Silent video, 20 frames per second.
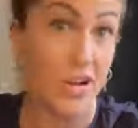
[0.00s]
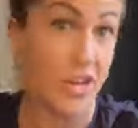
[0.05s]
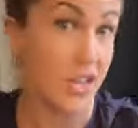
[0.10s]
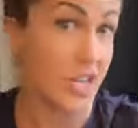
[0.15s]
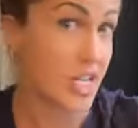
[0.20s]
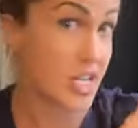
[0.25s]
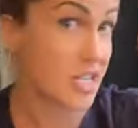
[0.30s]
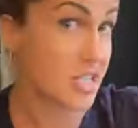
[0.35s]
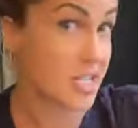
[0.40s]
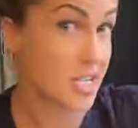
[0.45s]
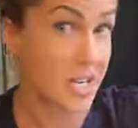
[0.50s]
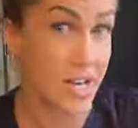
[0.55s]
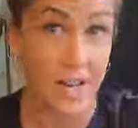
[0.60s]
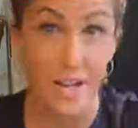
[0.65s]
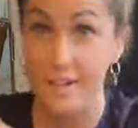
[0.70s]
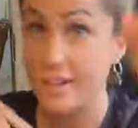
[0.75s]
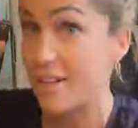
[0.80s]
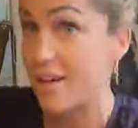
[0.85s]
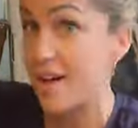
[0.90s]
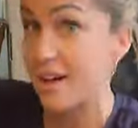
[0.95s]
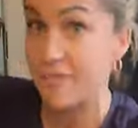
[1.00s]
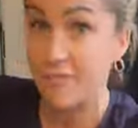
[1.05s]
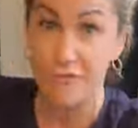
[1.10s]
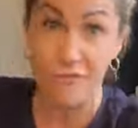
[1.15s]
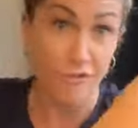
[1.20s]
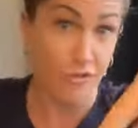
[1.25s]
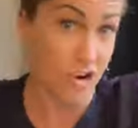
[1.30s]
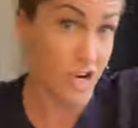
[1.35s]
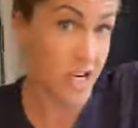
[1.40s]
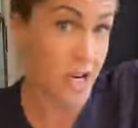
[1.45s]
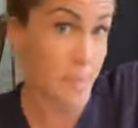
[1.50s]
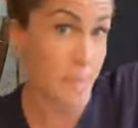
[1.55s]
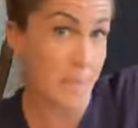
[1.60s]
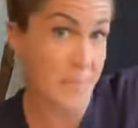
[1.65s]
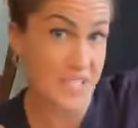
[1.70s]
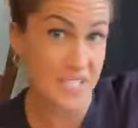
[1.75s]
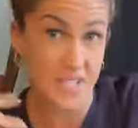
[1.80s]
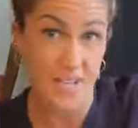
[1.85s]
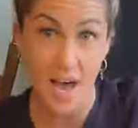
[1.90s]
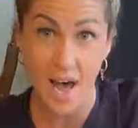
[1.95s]
there at the internet like freaking
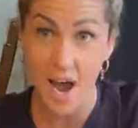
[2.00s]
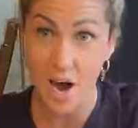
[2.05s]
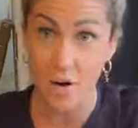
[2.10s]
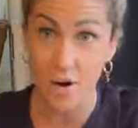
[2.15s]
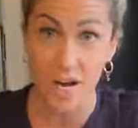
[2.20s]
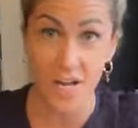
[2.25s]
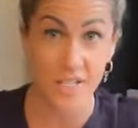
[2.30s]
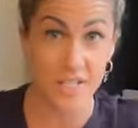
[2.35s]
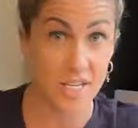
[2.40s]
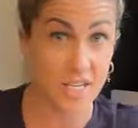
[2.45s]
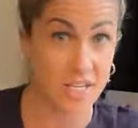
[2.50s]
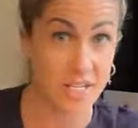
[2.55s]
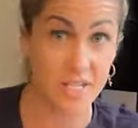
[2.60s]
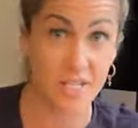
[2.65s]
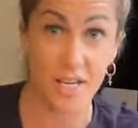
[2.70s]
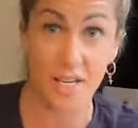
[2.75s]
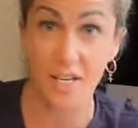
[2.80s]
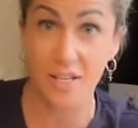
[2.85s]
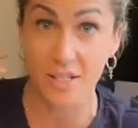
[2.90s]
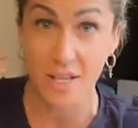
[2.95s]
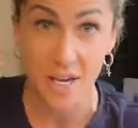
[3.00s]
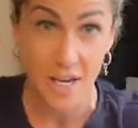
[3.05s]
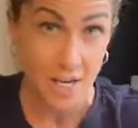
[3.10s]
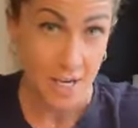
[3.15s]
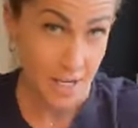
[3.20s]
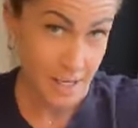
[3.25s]
bizarre, artistic,